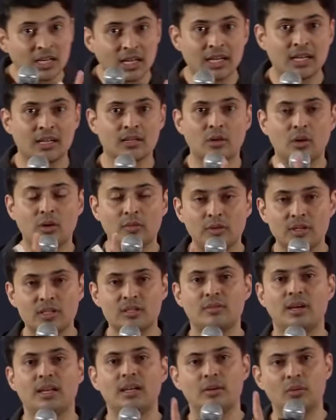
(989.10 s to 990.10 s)
again, the offer is
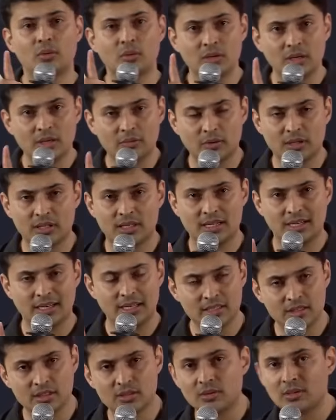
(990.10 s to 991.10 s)
valid only for the
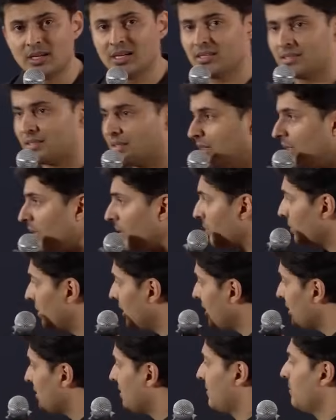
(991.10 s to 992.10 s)
next 2 days.
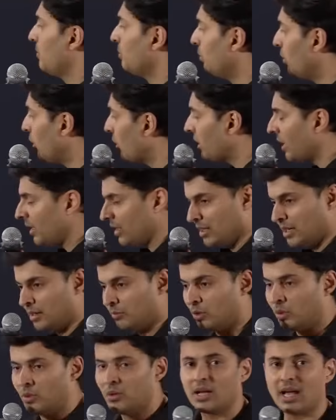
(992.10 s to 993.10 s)
Please book a
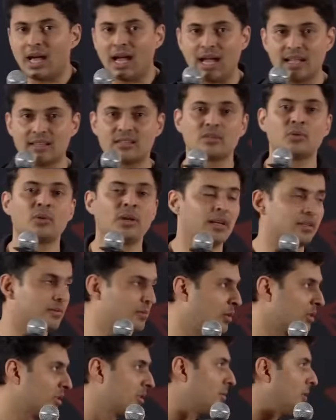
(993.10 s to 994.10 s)
demo as soon as possible.